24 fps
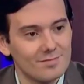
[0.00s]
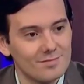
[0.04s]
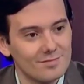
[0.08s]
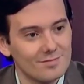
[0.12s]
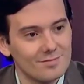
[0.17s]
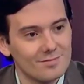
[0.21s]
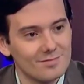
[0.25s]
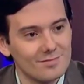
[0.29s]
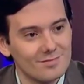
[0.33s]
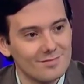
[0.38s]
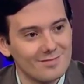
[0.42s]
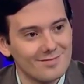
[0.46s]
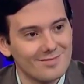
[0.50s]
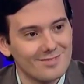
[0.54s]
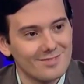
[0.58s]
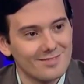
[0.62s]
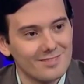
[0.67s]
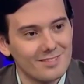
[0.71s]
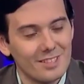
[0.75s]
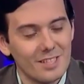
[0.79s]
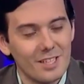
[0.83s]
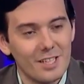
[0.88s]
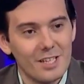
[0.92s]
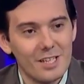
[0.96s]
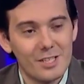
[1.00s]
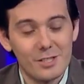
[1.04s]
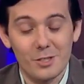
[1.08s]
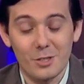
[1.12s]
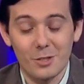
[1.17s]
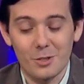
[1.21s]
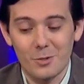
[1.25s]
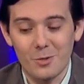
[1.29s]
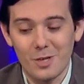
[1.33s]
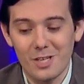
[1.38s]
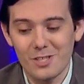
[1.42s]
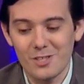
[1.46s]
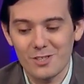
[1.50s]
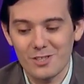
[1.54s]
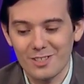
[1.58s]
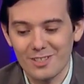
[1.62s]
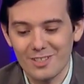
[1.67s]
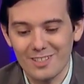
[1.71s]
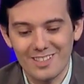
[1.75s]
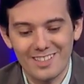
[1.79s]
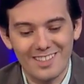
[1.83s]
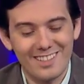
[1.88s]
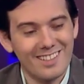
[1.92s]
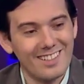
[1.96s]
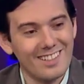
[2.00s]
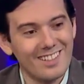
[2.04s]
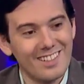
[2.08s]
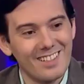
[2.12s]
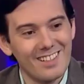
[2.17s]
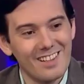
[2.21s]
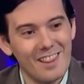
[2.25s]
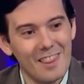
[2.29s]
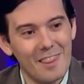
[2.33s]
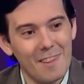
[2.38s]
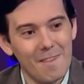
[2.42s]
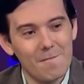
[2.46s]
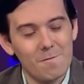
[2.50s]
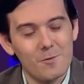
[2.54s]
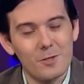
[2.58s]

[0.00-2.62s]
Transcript: So how did that happen? It's a good question. The Cliff Notes version.